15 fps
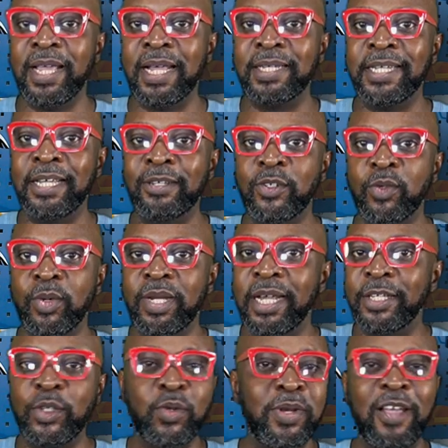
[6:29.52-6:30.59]
attend to it,
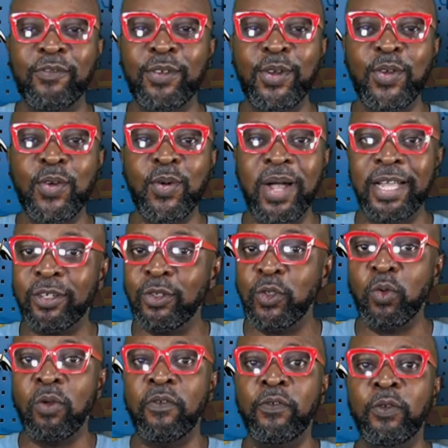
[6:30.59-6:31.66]
and you never know, I could
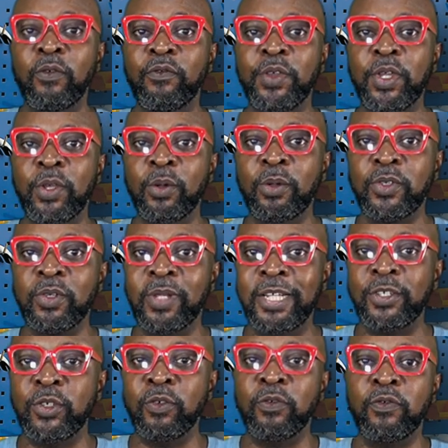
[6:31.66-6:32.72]
do a full video so
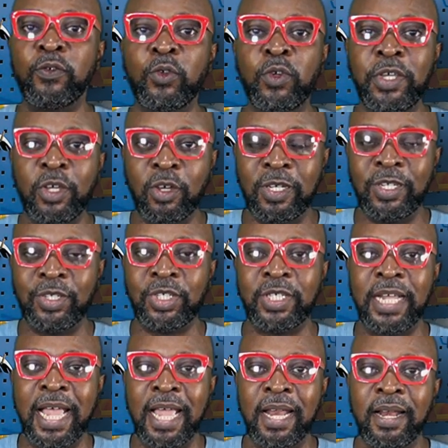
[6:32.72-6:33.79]
that you fully
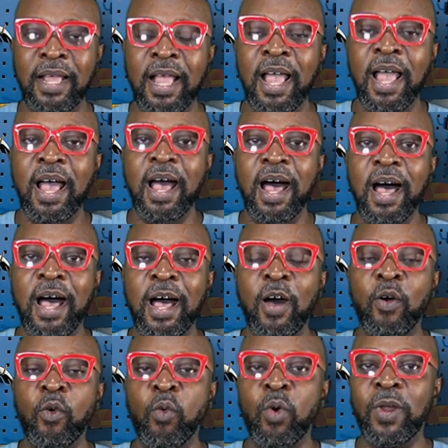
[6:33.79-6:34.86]
understand
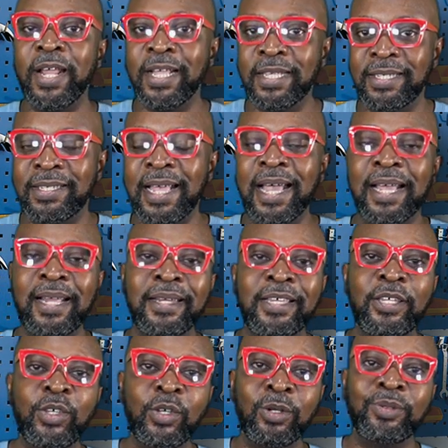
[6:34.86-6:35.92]
what exactly
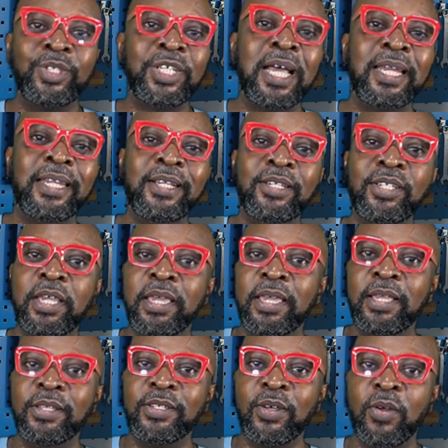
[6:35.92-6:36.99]
your challenge
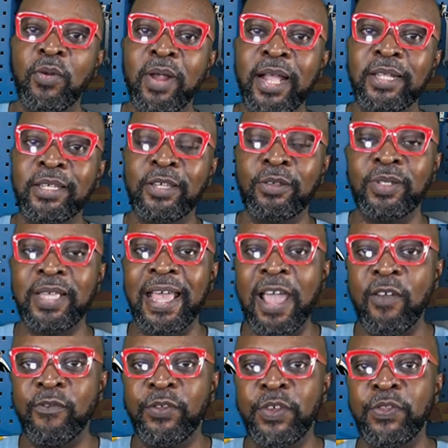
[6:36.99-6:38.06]
is, all right? Because
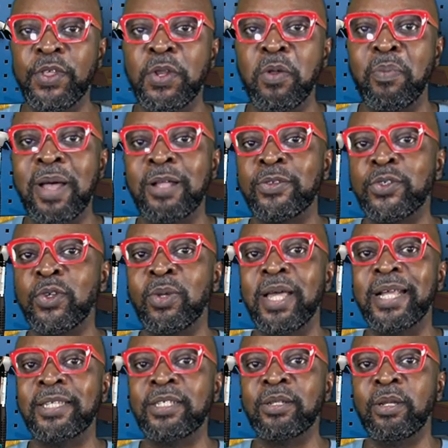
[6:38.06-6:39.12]
everything about solar
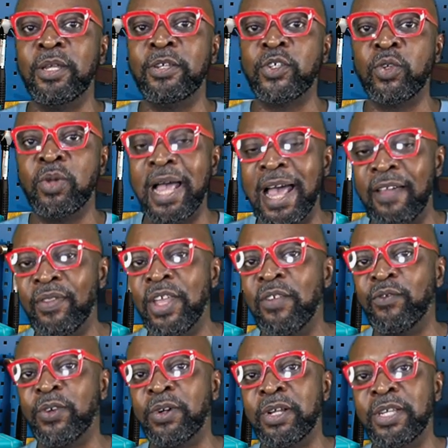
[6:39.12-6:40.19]
installation and
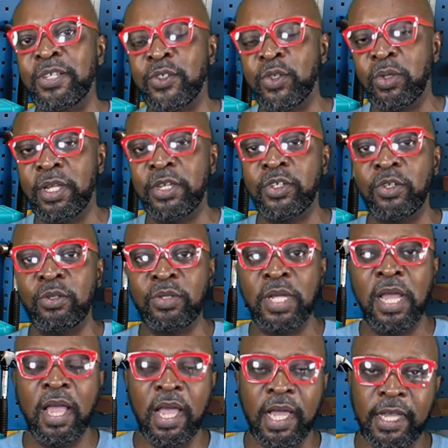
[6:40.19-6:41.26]
inverter installations
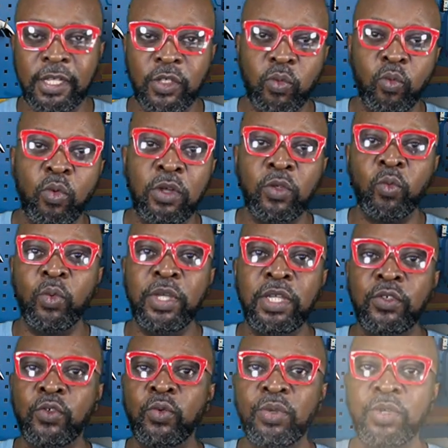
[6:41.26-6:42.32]
is what we do